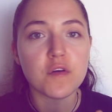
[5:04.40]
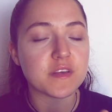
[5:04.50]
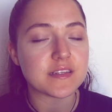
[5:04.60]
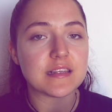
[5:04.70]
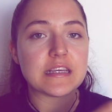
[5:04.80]

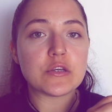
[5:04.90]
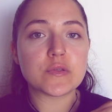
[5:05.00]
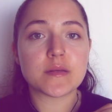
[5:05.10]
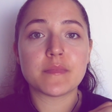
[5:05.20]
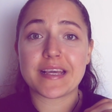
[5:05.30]
obviously
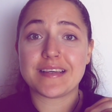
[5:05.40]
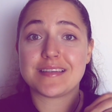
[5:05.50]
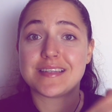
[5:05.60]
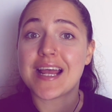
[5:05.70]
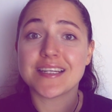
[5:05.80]
use them like a
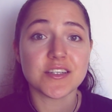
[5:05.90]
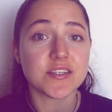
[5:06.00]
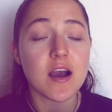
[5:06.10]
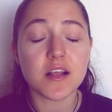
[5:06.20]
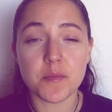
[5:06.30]
standard
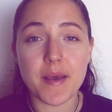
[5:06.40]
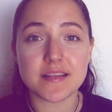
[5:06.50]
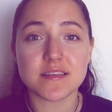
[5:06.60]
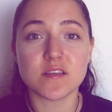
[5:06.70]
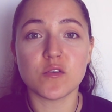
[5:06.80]
color
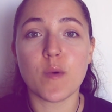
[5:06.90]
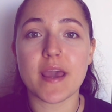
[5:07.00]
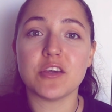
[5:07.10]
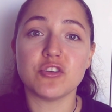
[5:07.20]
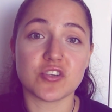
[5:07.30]
pencil
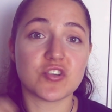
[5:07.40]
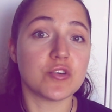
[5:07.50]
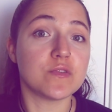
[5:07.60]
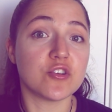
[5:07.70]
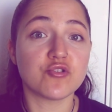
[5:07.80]
where you just
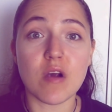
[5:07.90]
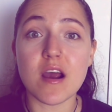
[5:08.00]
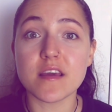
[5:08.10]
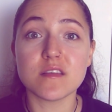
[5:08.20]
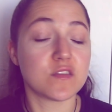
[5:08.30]
use it
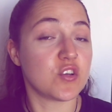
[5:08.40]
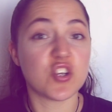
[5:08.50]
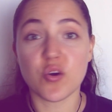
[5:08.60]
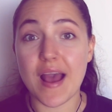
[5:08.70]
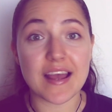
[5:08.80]
dry so you
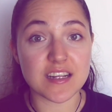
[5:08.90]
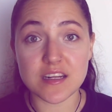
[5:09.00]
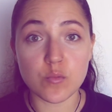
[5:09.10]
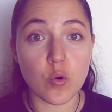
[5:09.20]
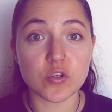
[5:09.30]
don't add
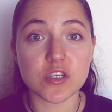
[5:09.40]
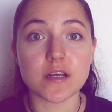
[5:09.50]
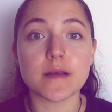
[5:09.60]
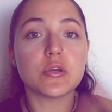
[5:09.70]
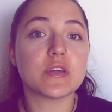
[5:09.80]
any
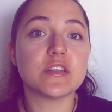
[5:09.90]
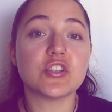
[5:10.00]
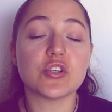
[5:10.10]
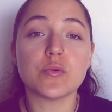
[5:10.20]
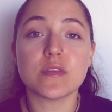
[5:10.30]
water. You can
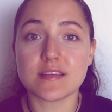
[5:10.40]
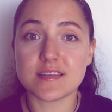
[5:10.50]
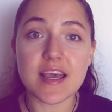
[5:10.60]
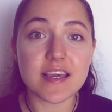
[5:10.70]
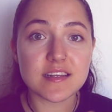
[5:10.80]
do the
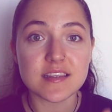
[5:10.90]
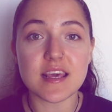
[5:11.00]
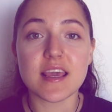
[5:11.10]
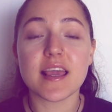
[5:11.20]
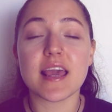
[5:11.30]
second
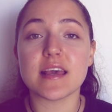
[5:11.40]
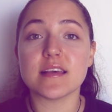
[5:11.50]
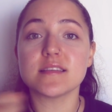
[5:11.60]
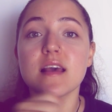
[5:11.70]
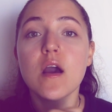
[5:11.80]
thing
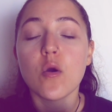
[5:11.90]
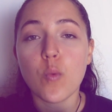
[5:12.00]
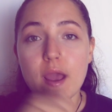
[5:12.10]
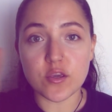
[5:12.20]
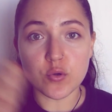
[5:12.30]
is
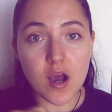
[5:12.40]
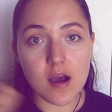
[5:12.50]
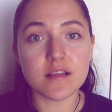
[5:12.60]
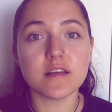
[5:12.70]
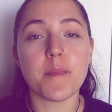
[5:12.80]
where you
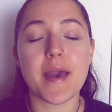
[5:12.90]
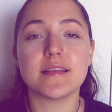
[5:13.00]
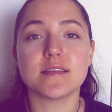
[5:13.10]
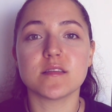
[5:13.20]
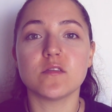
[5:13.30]
color the
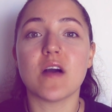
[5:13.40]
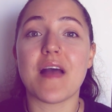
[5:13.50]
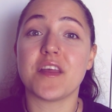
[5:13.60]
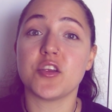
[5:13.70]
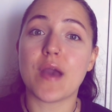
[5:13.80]
pencil
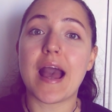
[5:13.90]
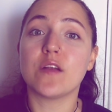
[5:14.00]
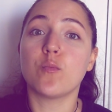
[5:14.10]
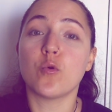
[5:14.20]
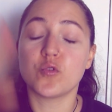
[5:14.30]
and then you
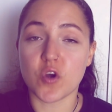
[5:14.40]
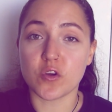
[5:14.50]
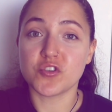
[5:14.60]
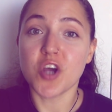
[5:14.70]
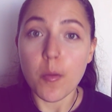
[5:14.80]
add water
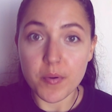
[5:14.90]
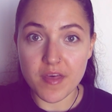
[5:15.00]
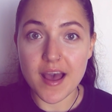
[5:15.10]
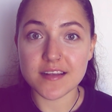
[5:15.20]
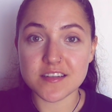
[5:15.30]
on top of
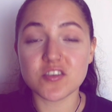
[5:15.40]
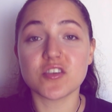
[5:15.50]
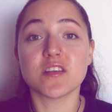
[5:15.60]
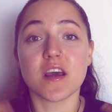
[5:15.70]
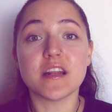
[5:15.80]
that
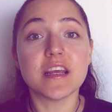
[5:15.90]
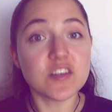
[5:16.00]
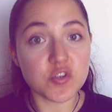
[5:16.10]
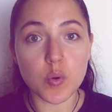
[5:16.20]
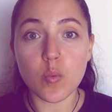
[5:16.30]
to turn it
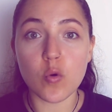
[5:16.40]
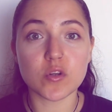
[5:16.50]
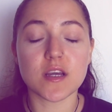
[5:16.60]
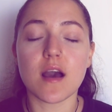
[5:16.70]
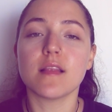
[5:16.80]
into a
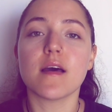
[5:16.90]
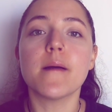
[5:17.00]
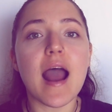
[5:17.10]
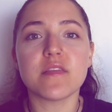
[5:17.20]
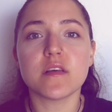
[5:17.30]

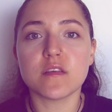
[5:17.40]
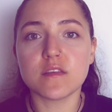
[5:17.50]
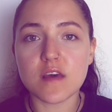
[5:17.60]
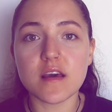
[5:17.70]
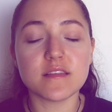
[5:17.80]
watercolor. And then the
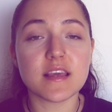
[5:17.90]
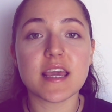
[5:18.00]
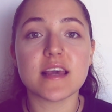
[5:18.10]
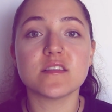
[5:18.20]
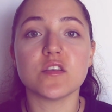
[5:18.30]
third thing
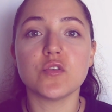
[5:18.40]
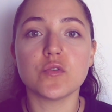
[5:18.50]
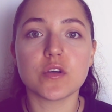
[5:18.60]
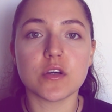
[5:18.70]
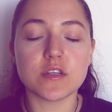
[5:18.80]
is you
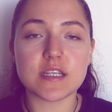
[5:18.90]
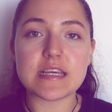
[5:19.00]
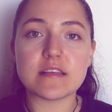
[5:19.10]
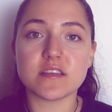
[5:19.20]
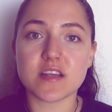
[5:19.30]
could
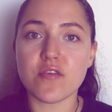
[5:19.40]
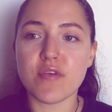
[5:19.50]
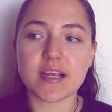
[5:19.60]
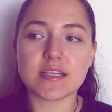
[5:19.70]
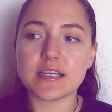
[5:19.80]
either
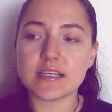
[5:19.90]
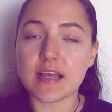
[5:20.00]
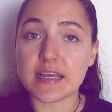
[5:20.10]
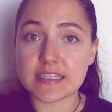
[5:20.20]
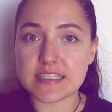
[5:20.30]
directly
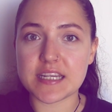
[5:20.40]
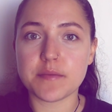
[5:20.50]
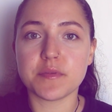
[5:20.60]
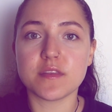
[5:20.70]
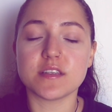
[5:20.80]
like
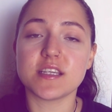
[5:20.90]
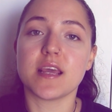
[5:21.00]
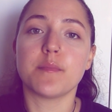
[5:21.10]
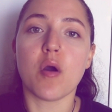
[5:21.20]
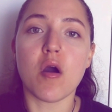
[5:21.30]
dip the
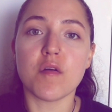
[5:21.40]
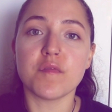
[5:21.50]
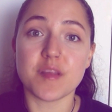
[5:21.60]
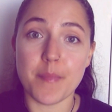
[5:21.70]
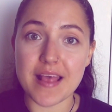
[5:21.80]
tip
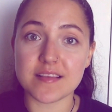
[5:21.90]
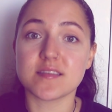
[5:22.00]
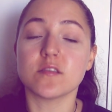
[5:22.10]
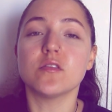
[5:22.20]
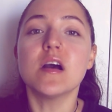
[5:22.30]
of the
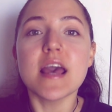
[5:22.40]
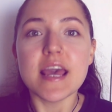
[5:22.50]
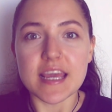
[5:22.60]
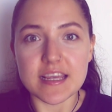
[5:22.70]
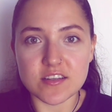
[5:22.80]
pencil
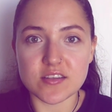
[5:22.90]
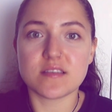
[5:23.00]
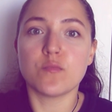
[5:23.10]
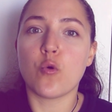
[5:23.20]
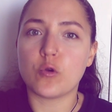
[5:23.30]
into
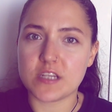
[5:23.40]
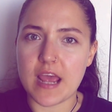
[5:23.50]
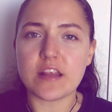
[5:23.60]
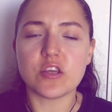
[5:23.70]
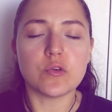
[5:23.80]
some water
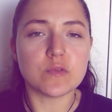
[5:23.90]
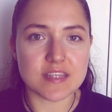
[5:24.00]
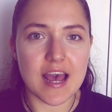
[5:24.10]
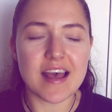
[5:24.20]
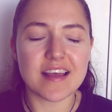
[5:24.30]
and use
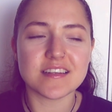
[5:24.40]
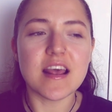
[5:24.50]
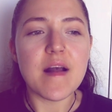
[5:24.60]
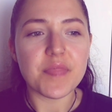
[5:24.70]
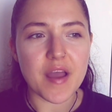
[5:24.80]
that.
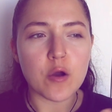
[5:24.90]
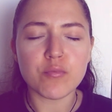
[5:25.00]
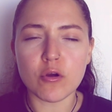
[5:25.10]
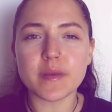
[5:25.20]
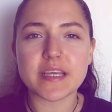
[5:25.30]
That will
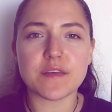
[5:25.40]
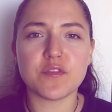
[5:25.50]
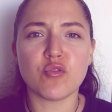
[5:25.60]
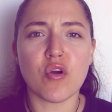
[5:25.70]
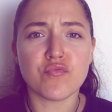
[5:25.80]
probably give
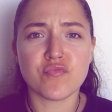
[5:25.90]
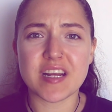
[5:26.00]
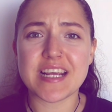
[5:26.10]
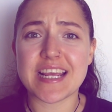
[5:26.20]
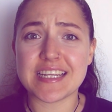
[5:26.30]
you a
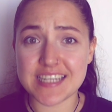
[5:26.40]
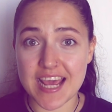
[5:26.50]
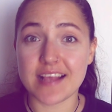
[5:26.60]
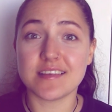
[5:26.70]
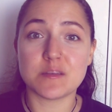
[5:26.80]
really
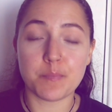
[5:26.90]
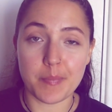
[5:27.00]
intense